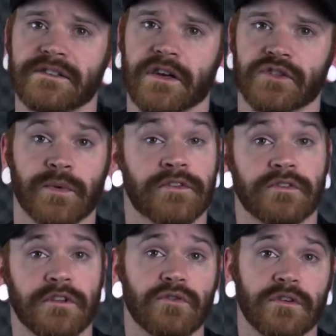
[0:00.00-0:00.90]
in touch with your
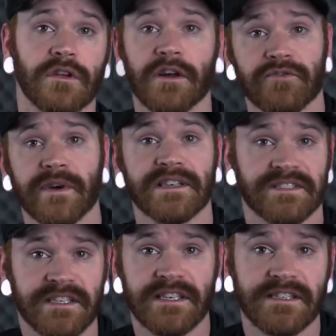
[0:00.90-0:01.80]
local
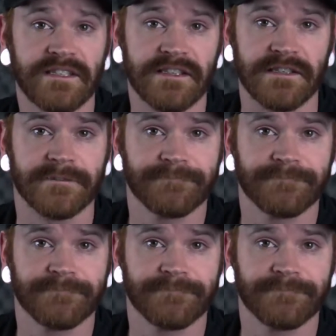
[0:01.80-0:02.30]
authorized DD dealer,